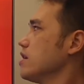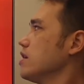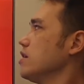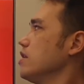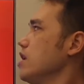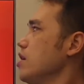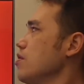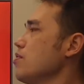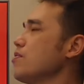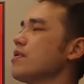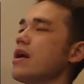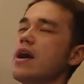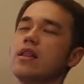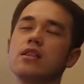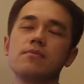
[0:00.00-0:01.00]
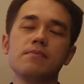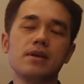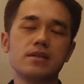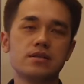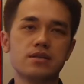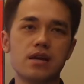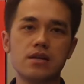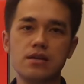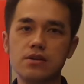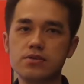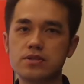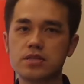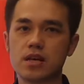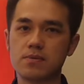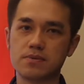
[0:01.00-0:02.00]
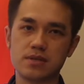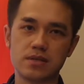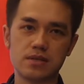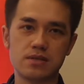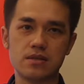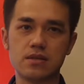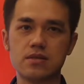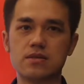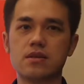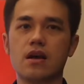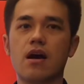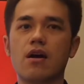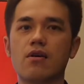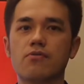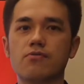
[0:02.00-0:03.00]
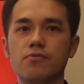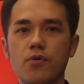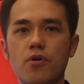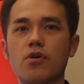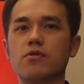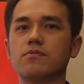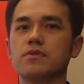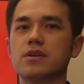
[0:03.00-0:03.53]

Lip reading: new elements and new substances are formed.